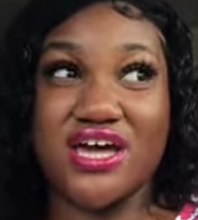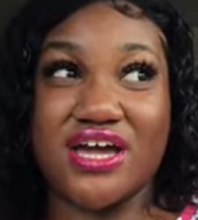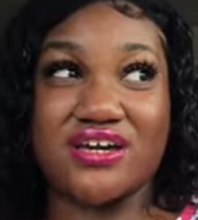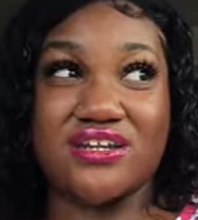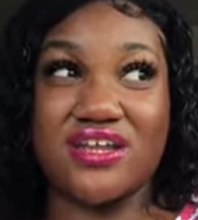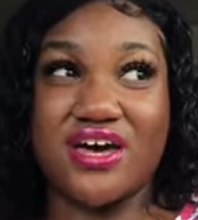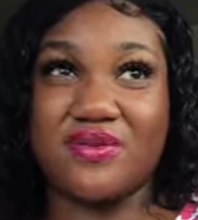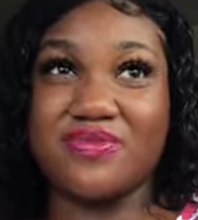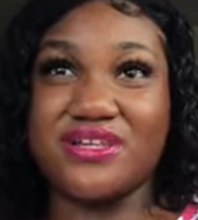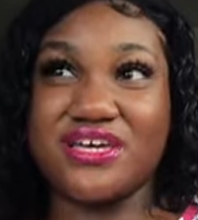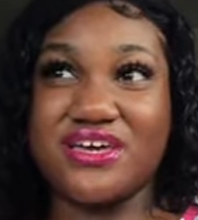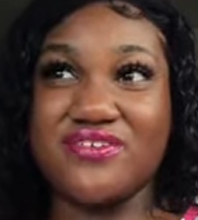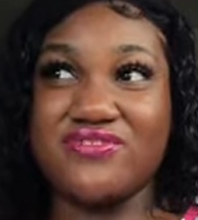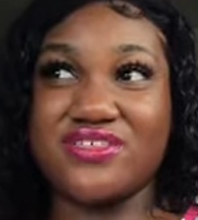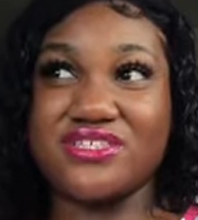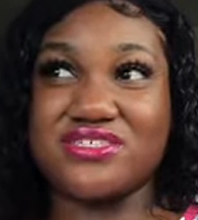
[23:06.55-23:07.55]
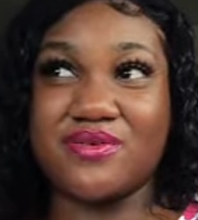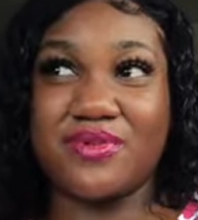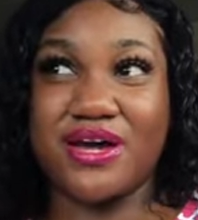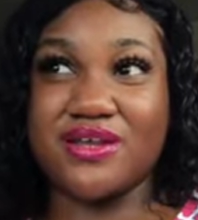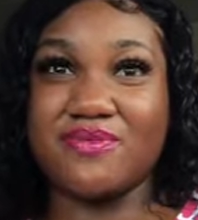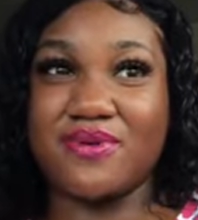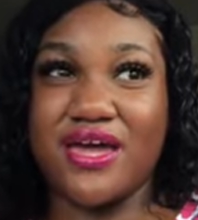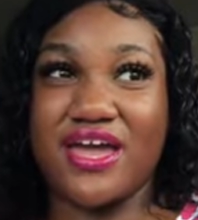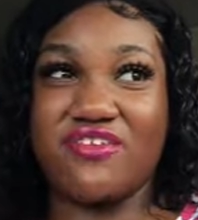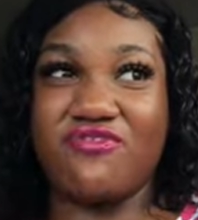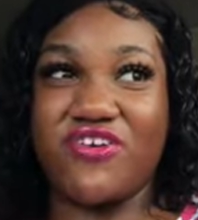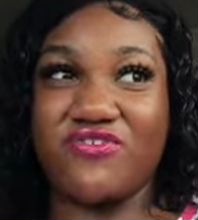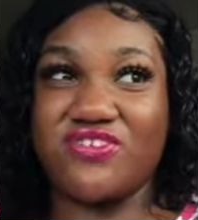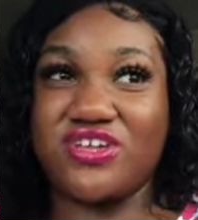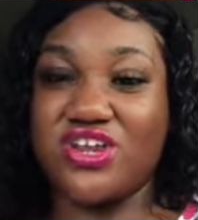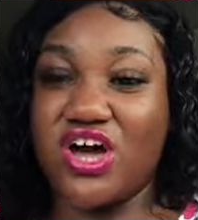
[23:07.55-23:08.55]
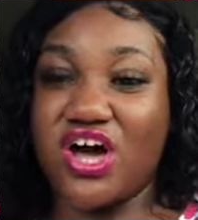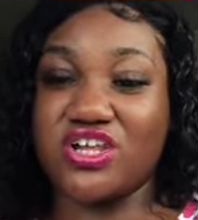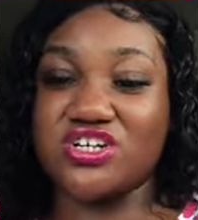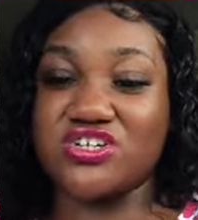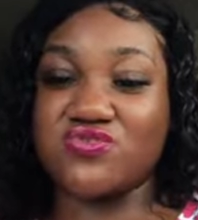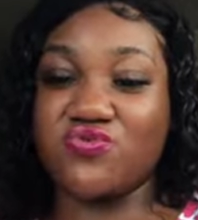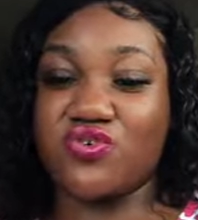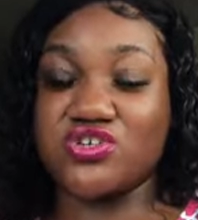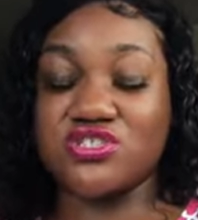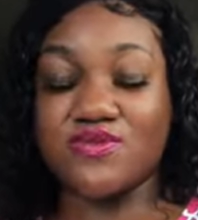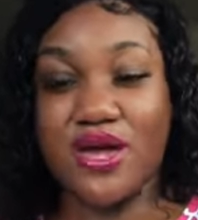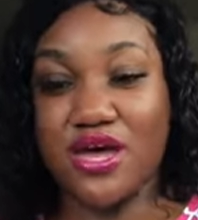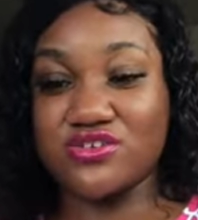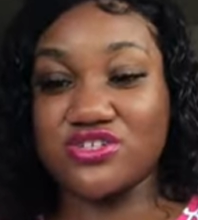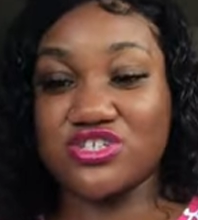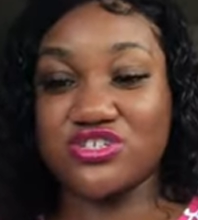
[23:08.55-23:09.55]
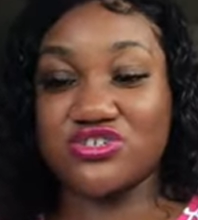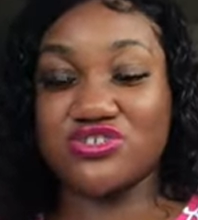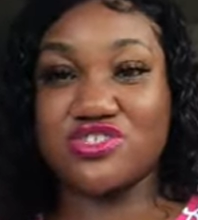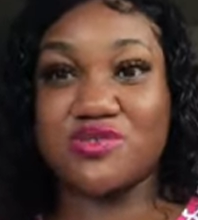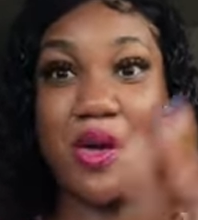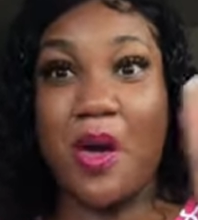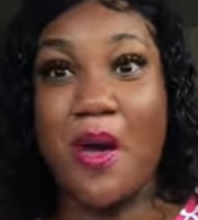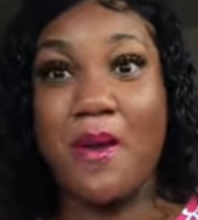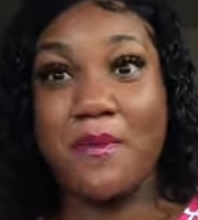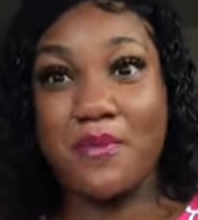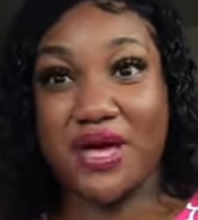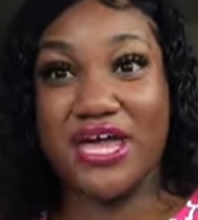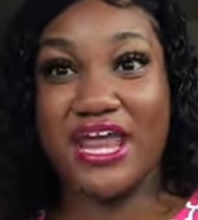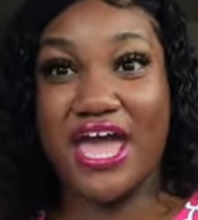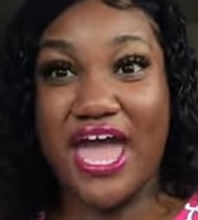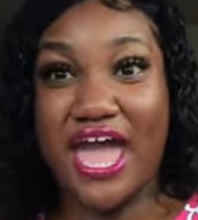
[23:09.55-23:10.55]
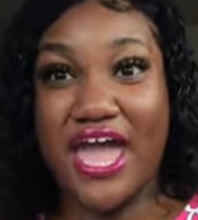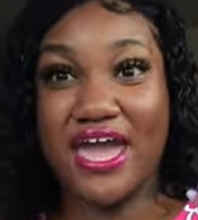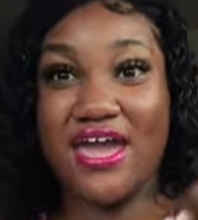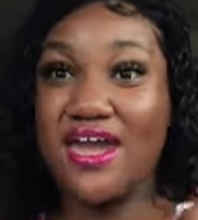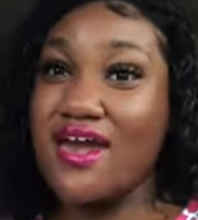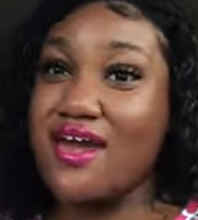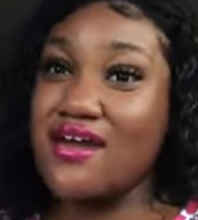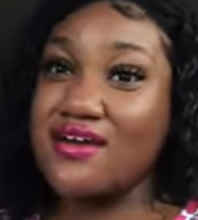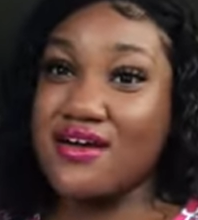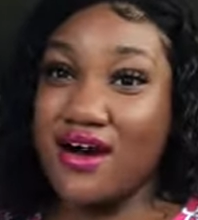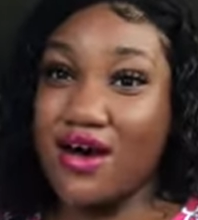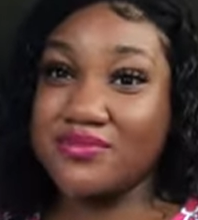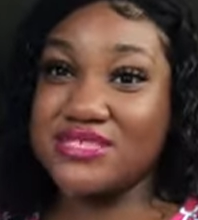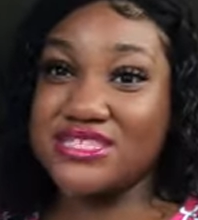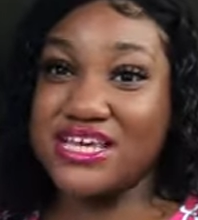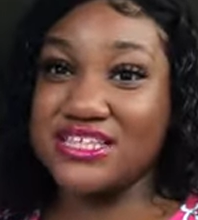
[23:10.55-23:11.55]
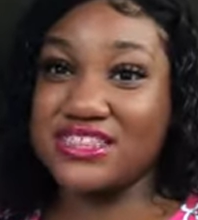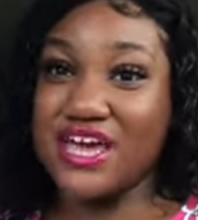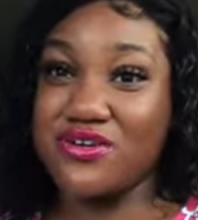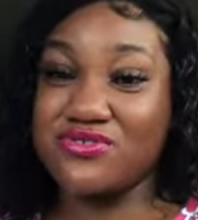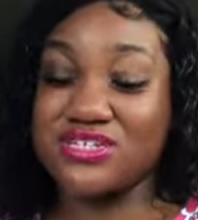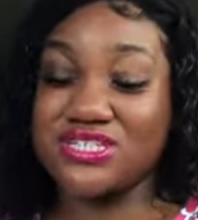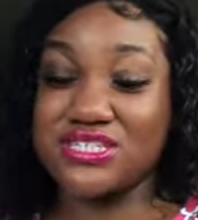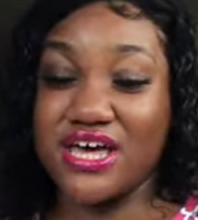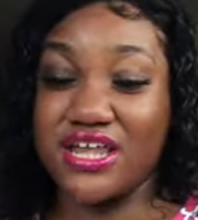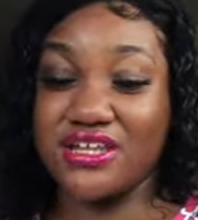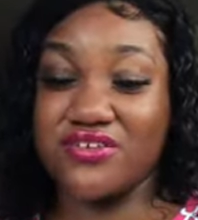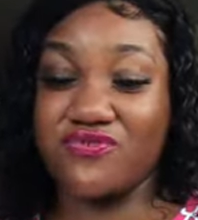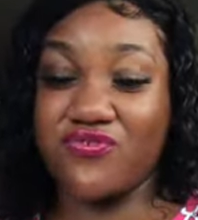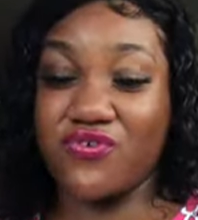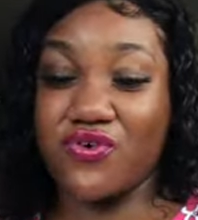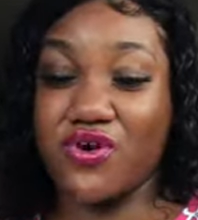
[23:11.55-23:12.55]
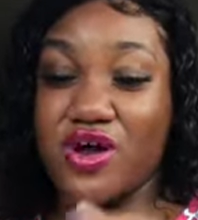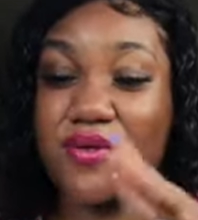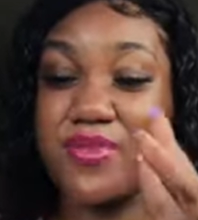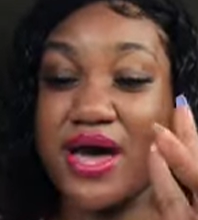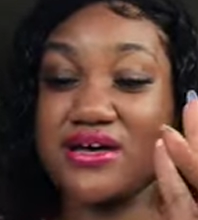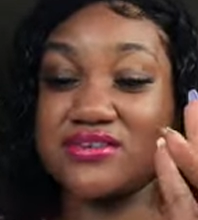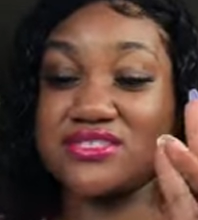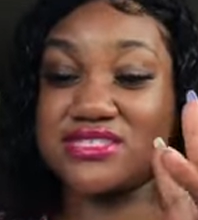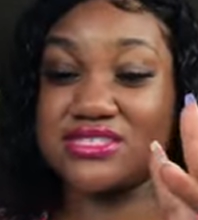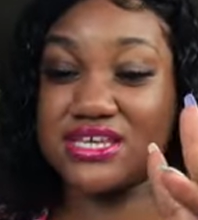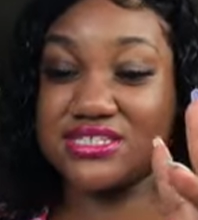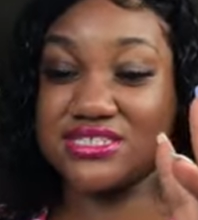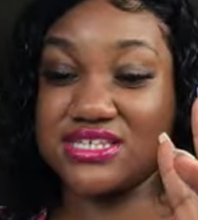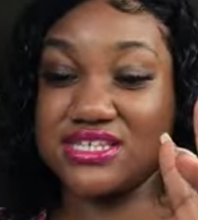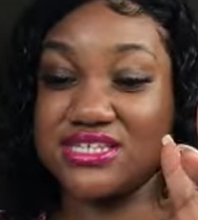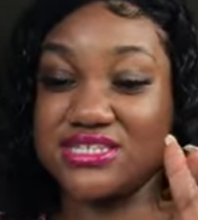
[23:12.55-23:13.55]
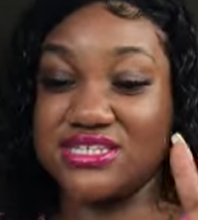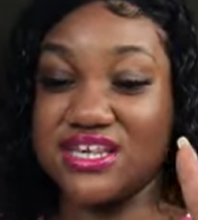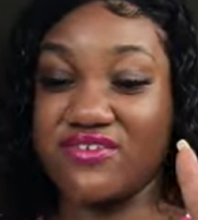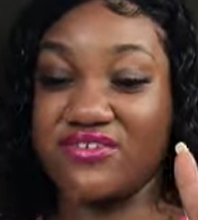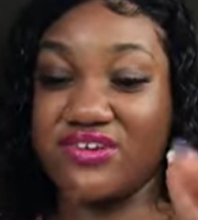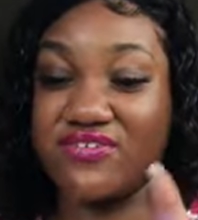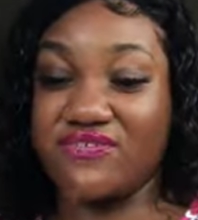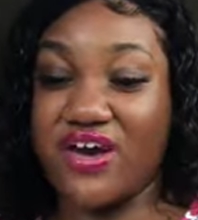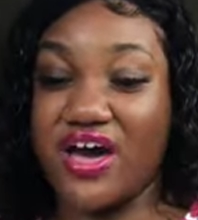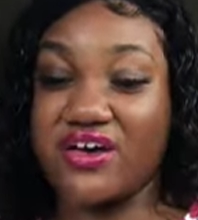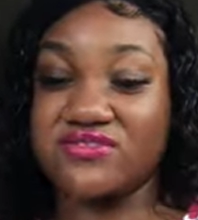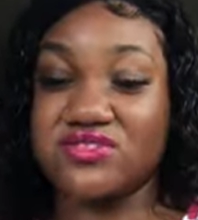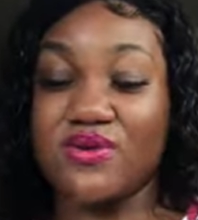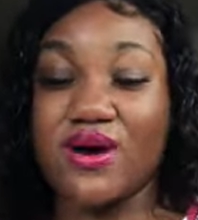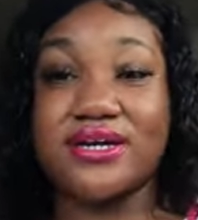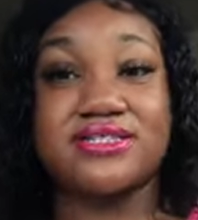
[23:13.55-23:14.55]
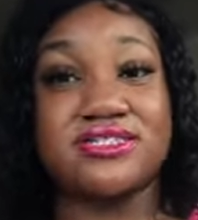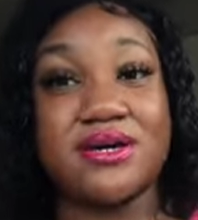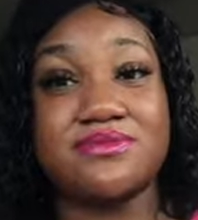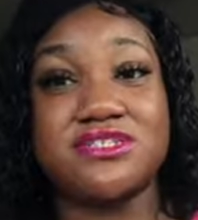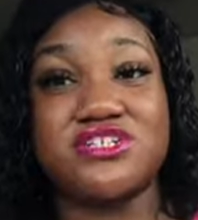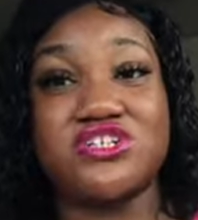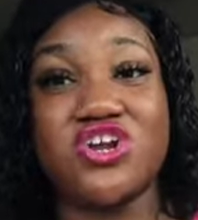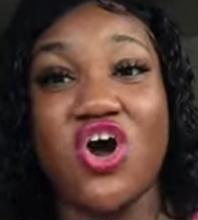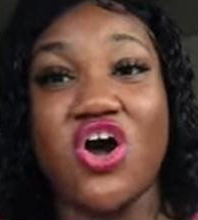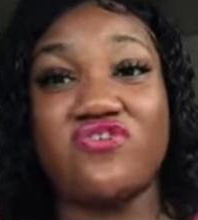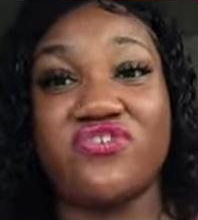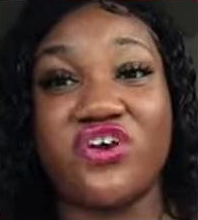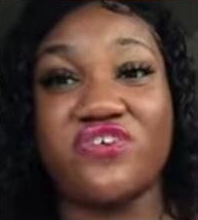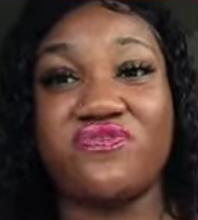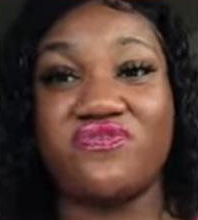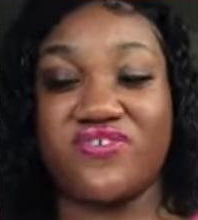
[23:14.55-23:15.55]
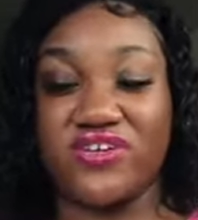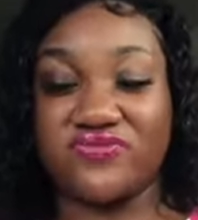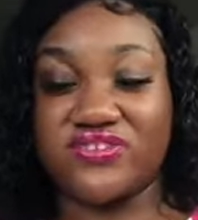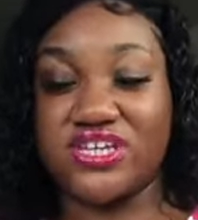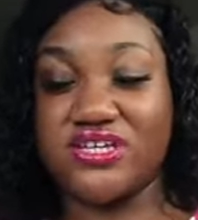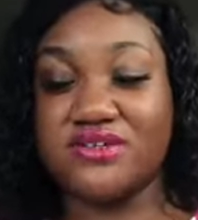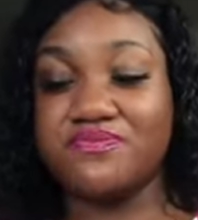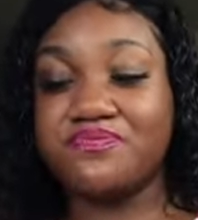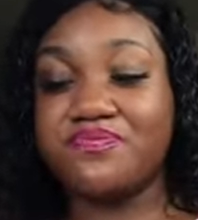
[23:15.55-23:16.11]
I could not believe that somebody paid $50 for some house shoes, but hey, comp said they were selling for about $60 to $75, so I accepted an offer of $50.